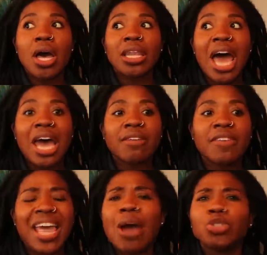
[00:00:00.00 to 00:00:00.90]
a lot
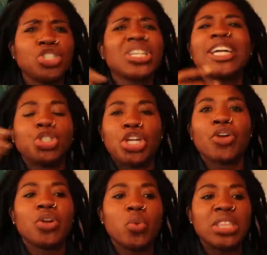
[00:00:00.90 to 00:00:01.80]
of it, I was just like
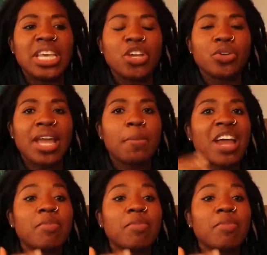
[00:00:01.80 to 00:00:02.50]
sharing it with the internet,